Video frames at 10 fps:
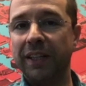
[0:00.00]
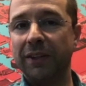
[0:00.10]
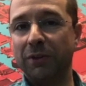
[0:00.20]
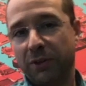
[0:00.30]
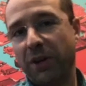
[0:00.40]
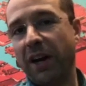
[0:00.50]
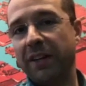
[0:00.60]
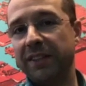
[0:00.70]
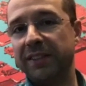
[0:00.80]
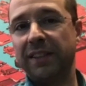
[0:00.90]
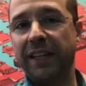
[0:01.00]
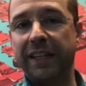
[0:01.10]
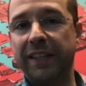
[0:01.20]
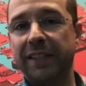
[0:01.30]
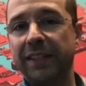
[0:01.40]
or not. Is it like
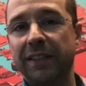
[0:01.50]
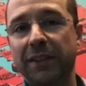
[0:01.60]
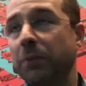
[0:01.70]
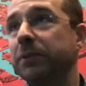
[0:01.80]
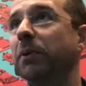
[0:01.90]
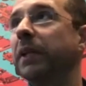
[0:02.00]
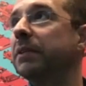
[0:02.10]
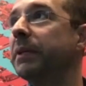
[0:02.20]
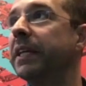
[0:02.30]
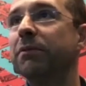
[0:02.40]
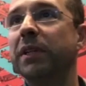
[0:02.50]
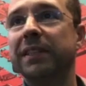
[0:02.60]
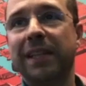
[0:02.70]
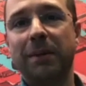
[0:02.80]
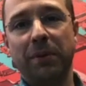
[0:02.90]
so let me give you an
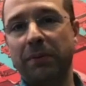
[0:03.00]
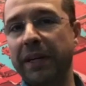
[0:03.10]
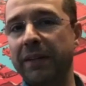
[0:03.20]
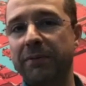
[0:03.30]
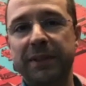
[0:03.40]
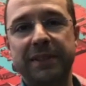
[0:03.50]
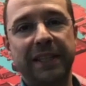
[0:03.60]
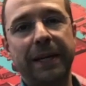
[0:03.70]
example, right? If it's